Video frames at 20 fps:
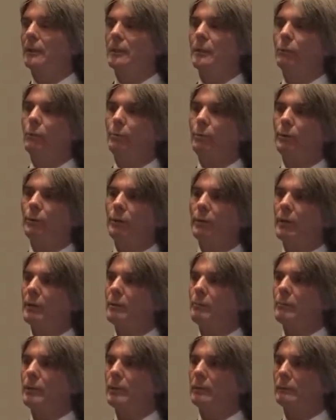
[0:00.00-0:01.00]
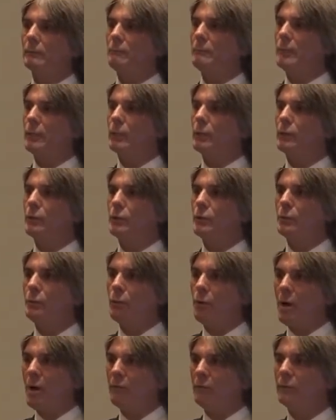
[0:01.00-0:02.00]
Then we'll pull another million or
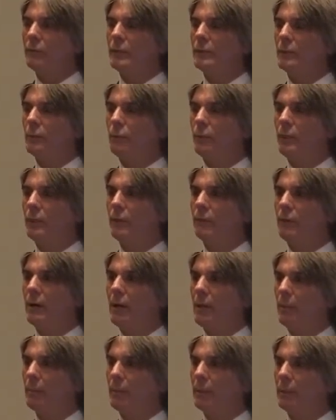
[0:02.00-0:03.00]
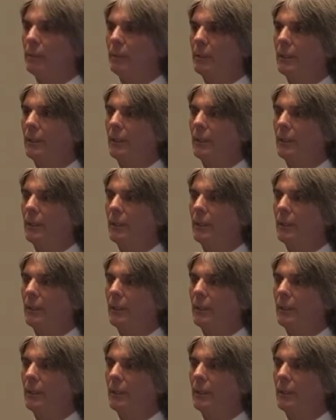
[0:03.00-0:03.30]
two off of it to redevelop it.